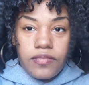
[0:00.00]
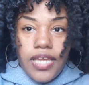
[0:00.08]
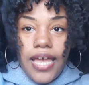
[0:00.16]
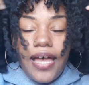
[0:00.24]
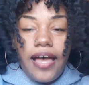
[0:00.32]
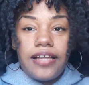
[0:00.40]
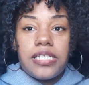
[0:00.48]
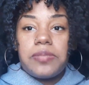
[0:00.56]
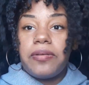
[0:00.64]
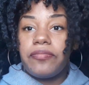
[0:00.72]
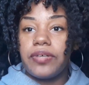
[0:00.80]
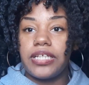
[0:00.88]
yeah, I
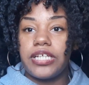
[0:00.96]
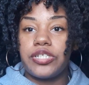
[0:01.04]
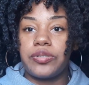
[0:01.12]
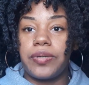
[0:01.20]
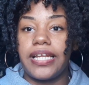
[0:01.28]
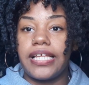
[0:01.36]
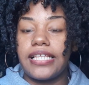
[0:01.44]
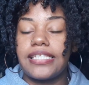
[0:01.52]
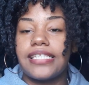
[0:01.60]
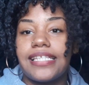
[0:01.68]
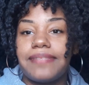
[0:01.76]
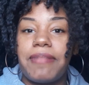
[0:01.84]
just been really enjoying it.
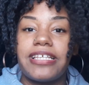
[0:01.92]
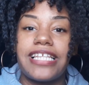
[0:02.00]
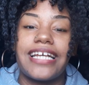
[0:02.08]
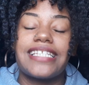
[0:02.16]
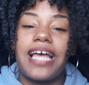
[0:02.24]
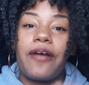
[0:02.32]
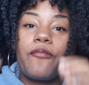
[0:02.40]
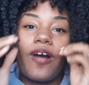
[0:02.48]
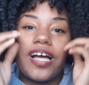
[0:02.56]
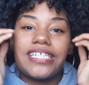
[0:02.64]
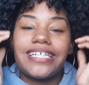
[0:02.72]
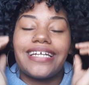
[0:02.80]
This is my second time
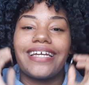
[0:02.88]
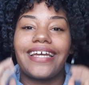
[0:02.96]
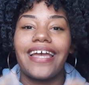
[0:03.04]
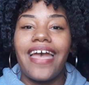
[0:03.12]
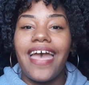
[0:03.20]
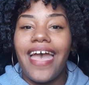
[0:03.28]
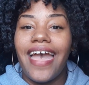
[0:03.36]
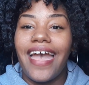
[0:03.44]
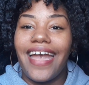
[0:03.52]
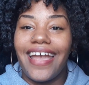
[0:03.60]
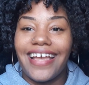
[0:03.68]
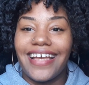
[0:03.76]
washing it,
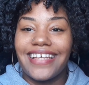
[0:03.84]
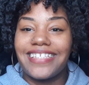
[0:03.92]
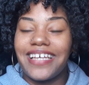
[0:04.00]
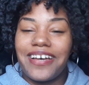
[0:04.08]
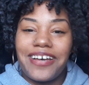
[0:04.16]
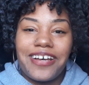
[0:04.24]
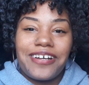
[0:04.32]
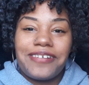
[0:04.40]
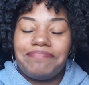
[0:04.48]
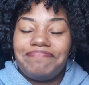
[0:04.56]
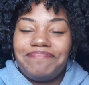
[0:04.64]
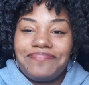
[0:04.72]
and
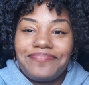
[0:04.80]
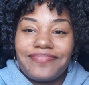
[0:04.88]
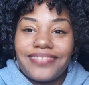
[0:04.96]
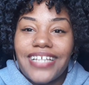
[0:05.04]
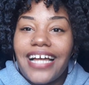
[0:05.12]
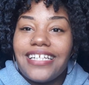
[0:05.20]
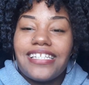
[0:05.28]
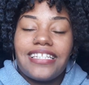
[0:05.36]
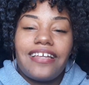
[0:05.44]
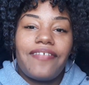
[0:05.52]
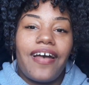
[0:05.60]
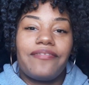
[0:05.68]
I just
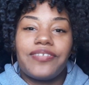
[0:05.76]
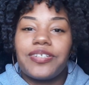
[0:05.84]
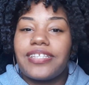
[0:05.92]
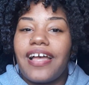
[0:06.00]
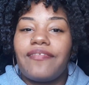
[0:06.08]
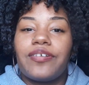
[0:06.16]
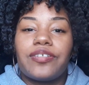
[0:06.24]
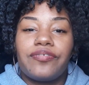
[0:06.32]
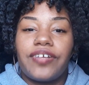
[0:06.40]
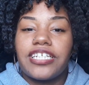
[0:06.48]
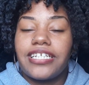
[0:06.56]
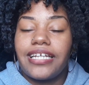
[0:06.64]
love how it feels to have those
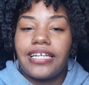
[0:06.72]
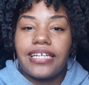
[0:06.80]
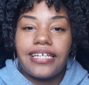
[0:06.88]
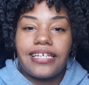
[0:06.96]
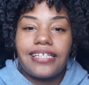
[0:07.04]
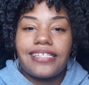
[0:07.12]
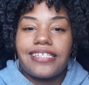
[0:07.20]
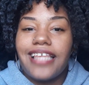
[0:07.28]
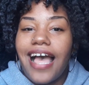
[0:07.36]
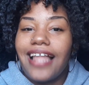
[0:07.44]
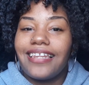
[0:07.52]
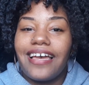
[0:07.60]
fresh ends.
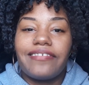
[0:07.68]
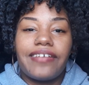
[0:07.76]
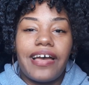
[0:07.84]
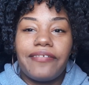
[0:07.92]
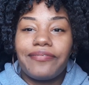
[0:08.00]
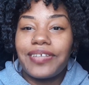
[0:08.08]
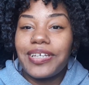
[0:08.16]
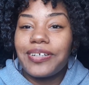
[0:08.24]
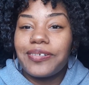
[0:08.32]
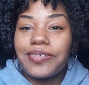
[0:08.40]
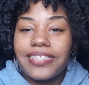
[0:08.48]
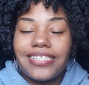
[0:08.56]
I love how it
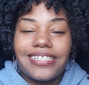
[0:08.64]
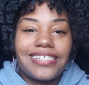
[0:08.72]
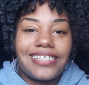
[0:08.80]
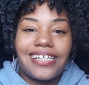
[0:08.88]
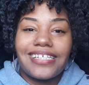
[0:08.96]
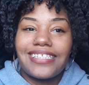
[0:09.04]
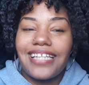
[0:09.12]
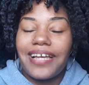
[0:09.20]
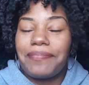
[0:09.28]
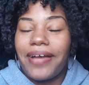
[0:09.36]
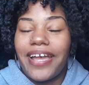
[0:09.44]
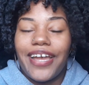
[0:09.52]
feels to just
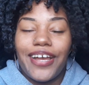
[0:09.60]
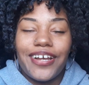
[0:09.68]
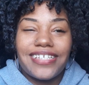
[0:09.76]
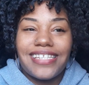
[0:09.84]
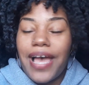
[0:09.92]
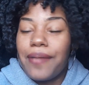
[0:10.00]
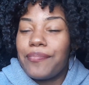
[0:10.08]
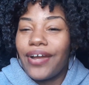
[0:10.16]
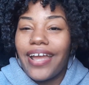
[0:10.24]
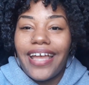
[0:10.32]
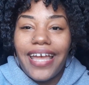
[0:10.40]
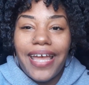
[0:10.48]
my hair is not
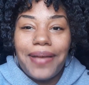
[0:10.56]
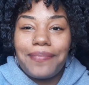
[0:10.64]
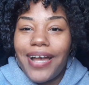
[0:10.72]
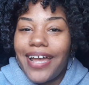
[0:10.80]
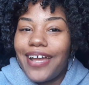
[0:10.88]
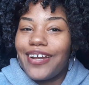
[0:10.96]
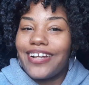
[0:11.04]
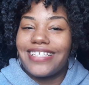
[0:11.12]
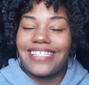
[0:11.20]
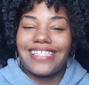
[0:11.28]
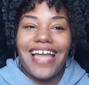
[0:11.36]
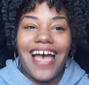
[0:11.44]
breaking, my hair
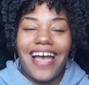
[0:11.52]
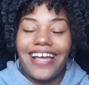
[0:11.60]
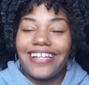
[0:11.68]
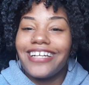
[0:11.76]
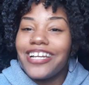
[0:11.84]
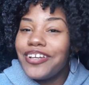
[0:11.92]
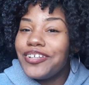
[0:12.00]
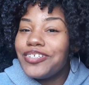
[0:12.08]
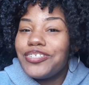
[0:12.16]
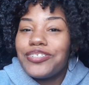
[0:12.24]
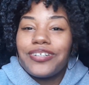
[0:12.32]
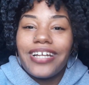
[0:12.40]
is not
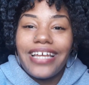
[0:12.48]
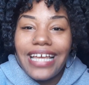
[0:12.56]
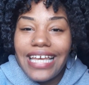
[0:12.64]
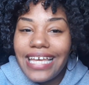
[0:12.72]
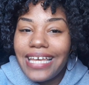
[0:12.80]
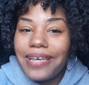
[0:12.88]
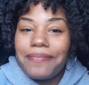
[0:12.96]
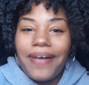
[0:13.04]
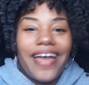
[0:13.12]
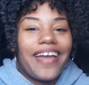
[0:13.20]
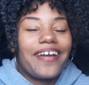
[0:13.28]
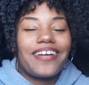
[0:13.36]
stringy,
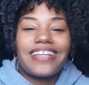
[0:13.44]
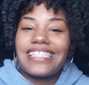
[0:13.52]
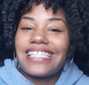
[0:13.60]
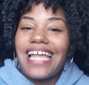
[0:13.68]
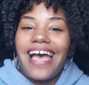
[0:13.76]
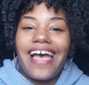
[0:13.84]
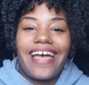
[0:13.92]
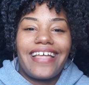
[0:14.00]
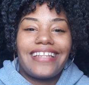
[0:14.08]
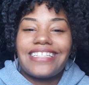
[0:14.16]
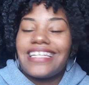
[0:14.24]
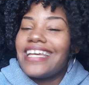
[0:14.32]
my hair is not,